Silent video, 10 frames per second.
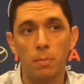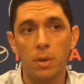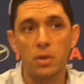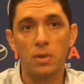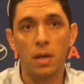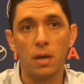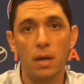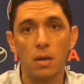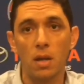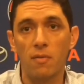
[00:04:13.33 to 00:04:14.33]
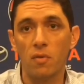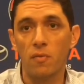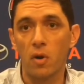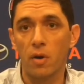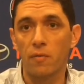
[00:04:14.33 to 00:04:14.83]
Pitched at a level
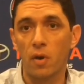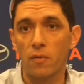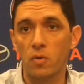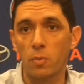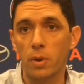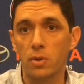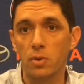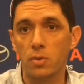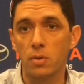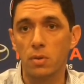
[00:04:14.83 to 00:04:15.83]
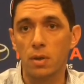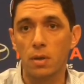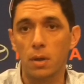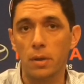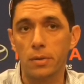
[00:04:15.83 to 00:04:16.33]
very, very few pitchers
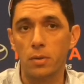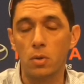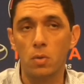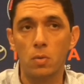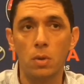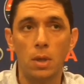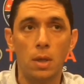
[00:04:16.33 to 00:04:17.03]
do.